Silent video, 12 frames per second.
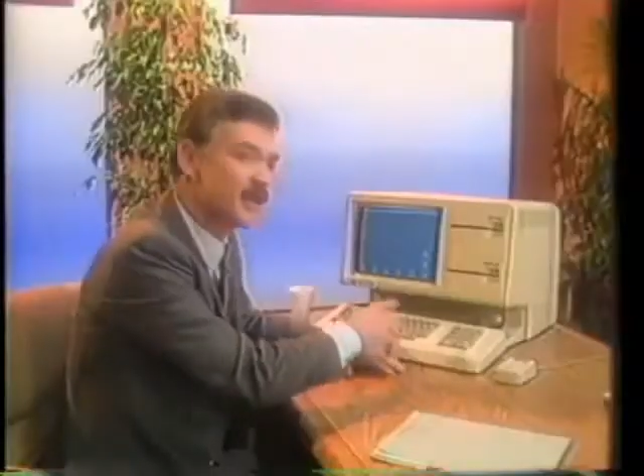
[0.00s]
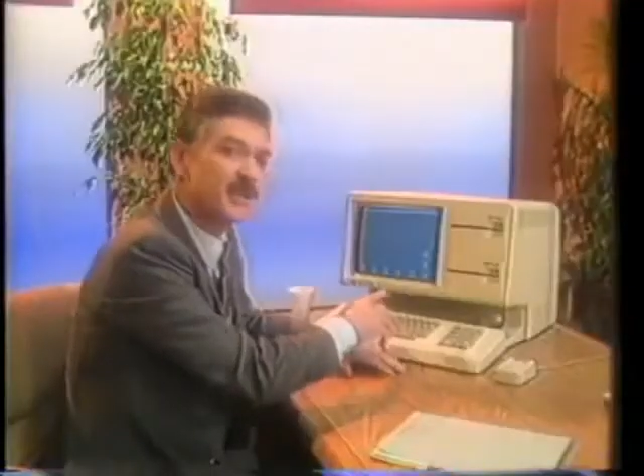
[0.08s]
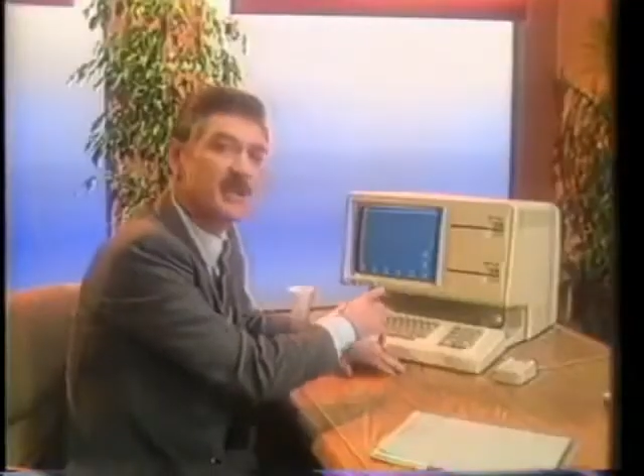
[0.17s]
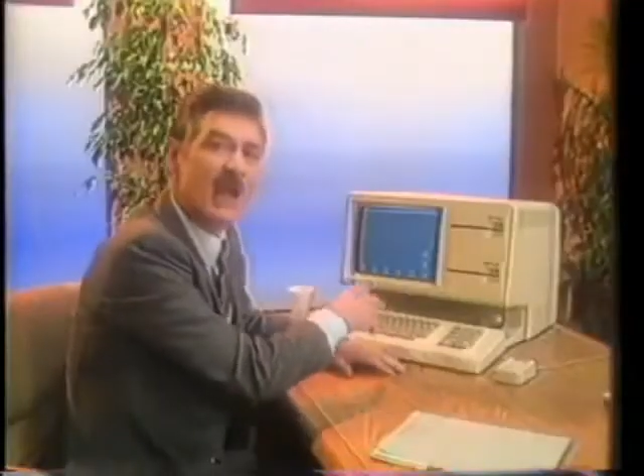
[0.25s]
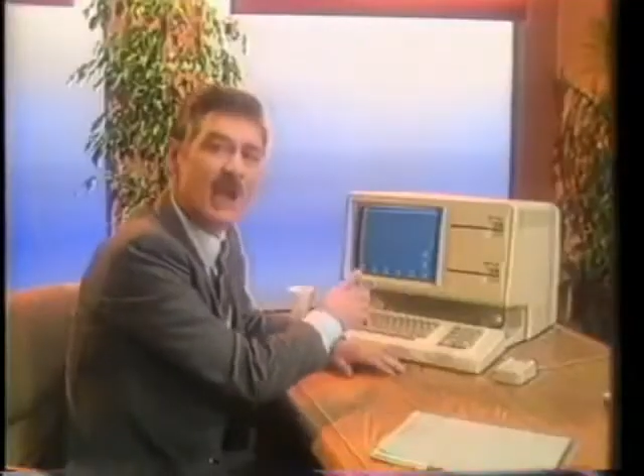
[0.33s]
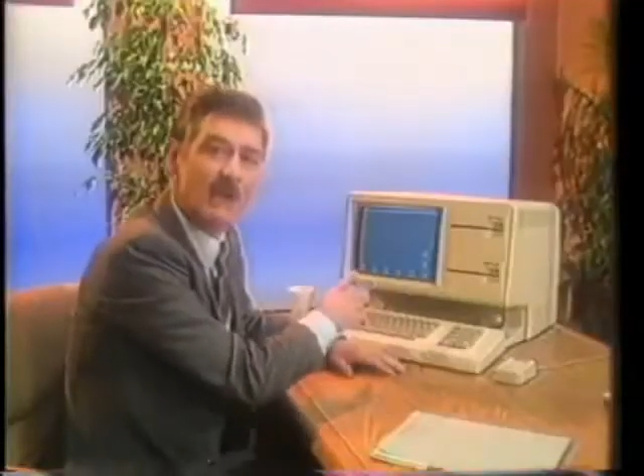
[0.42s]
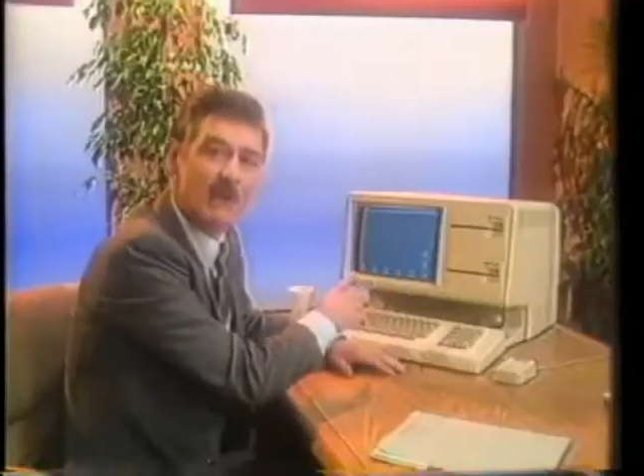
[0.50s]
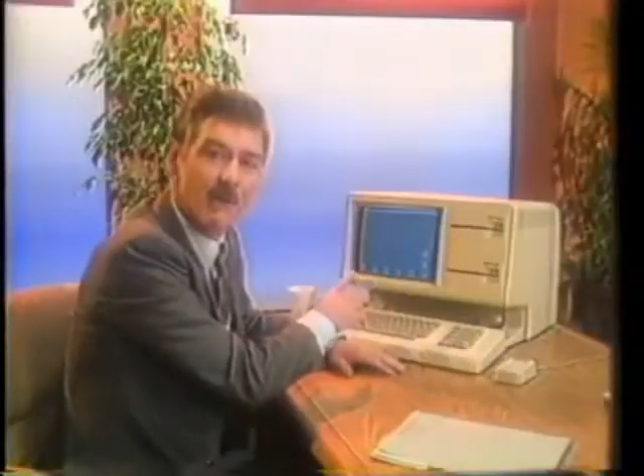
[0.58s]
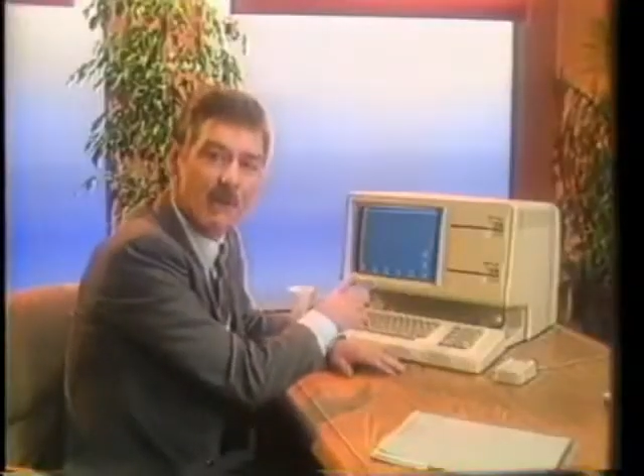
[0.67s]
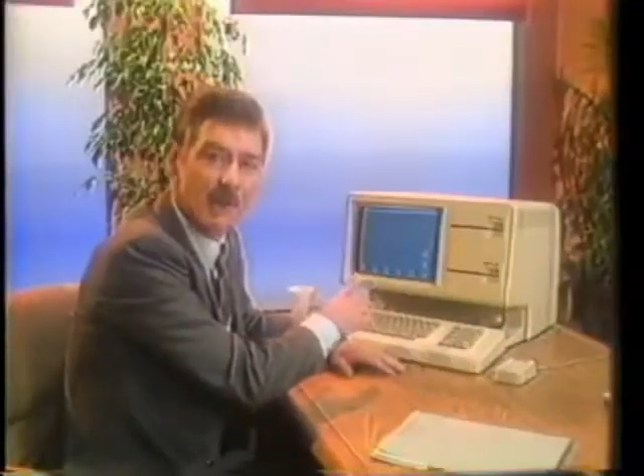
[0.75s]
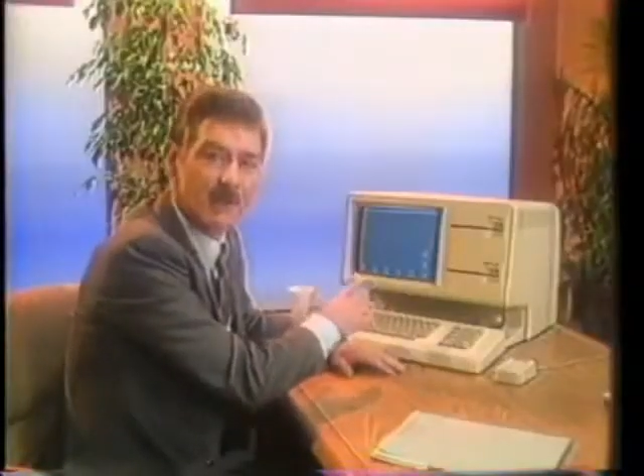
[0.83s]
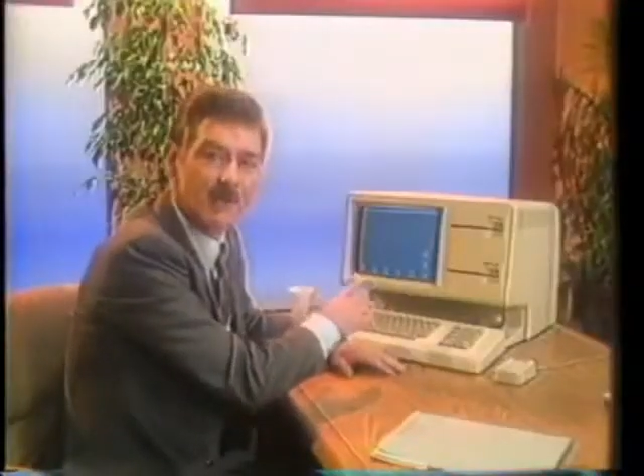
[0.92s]
This
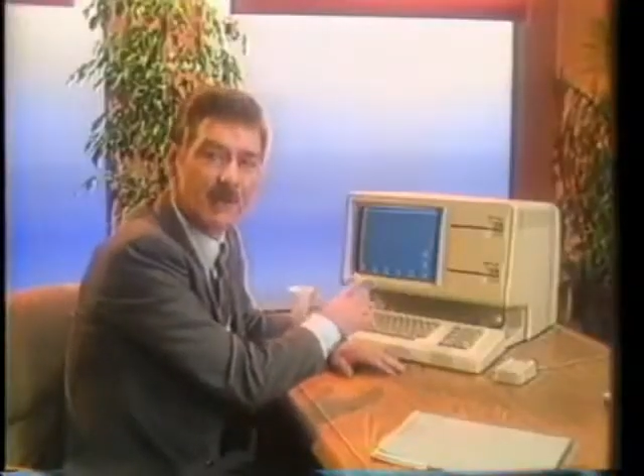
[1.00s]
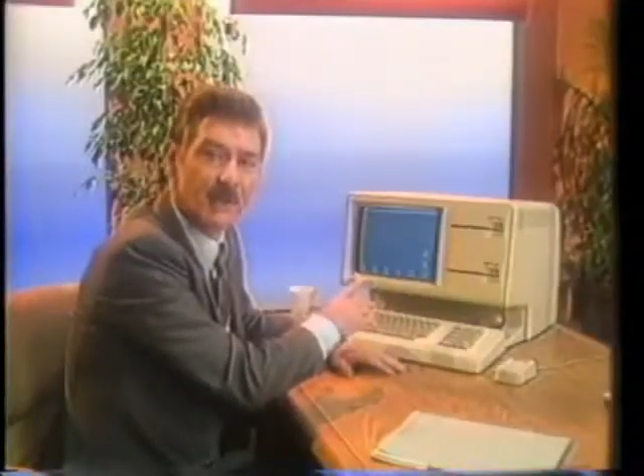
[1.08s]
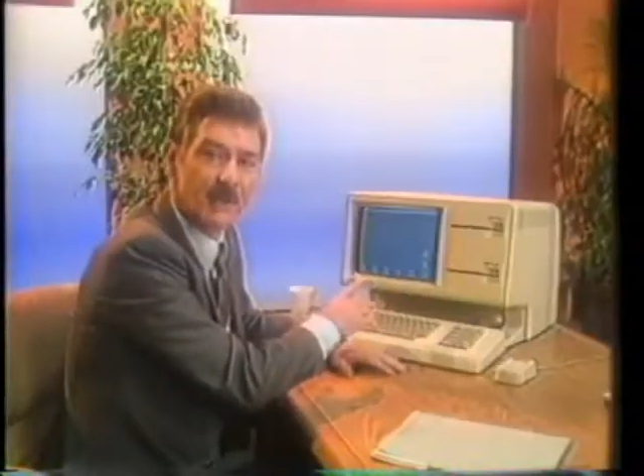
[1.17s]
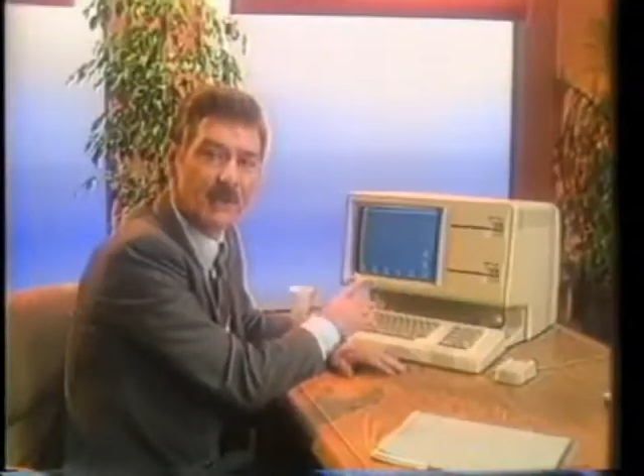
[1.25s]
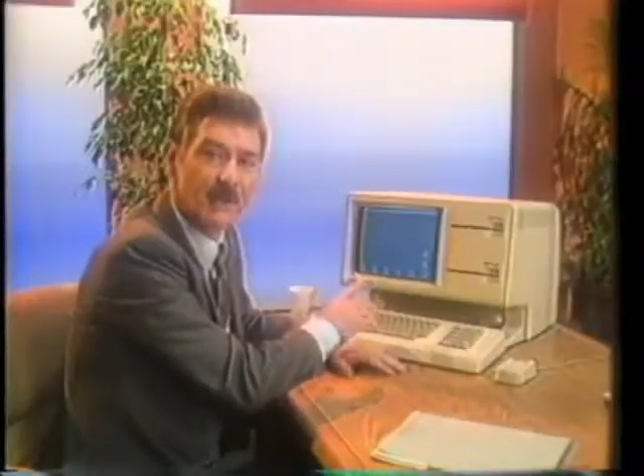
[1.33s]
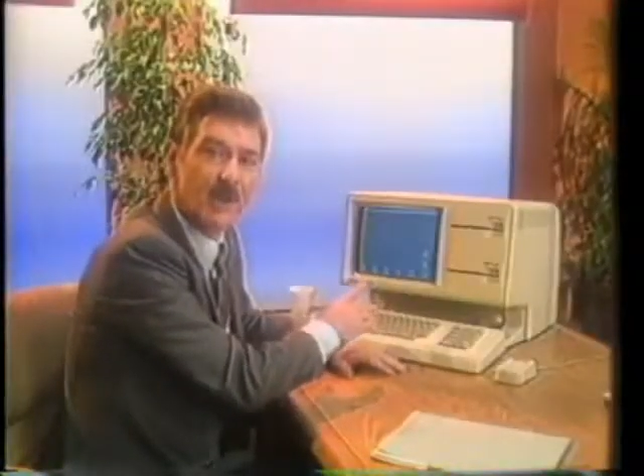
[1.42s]
entire arrangement